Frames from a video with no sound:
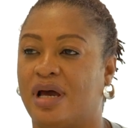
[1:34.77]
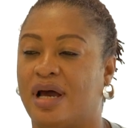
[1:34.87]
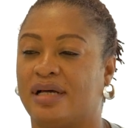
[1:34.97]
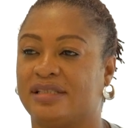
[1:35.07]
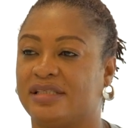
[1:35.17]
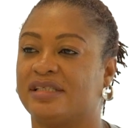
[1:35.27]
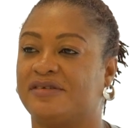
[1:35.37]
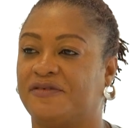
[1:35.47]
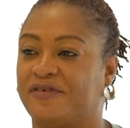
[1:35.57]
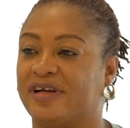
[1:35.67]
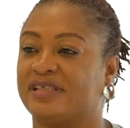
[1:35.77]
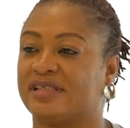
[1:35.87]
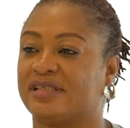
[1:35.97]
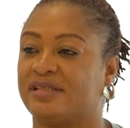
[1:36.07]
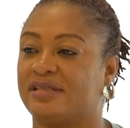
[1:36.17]
uh, this is the
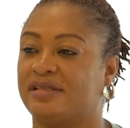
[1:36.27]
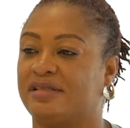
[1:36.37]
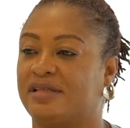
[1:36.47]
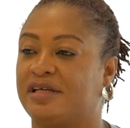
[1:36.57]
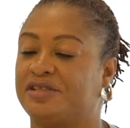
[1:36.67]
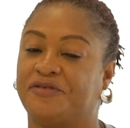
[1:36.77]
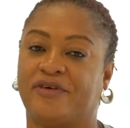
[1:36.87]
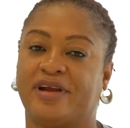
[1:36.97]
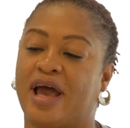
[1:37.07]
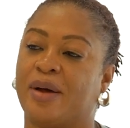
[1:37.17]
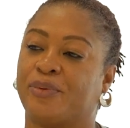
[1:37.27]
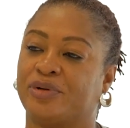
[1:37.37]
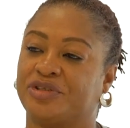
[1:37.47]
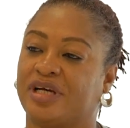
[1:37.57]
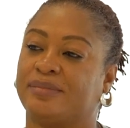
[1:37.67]
first a different
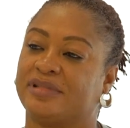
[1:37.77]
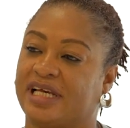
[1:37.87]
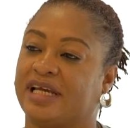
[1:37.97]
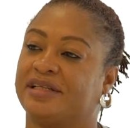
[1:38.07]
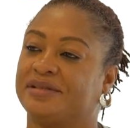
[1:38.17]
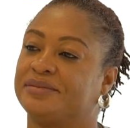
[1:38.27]
approach I'm taking.